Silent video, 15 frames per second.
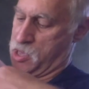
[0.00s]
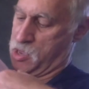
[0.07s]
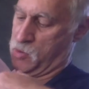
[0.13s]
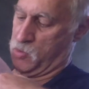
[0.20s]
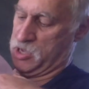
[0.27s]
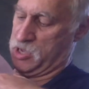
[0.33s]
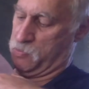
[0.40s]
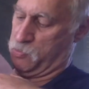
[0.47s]
and
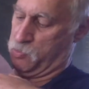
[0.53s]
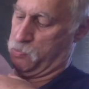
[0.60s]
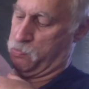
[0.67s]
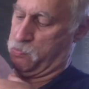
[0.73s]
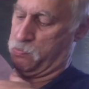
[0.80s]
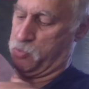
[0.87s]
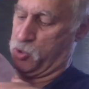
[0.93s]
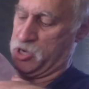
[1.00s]
we can
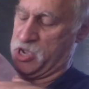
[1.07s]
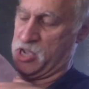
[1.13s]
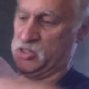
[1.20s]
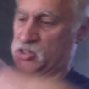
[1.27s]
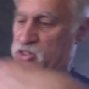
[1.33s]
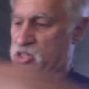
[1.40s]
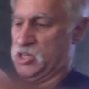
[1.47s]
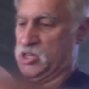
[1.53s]
put our
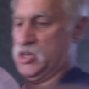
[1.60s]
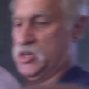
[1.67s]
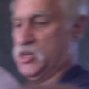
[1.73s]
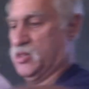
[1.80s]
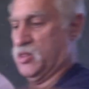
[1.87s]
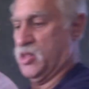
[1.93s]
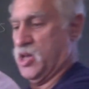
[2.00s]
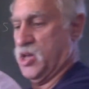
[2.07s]
seed
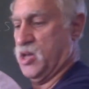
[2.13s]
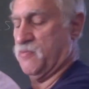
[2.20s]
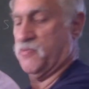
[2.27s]
in there.